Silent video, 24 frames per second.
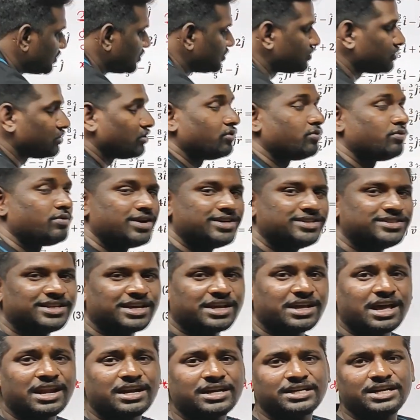So what is
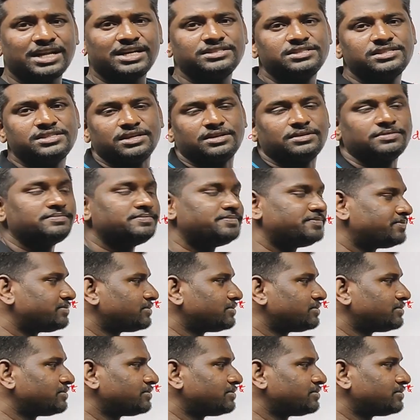the correct answer?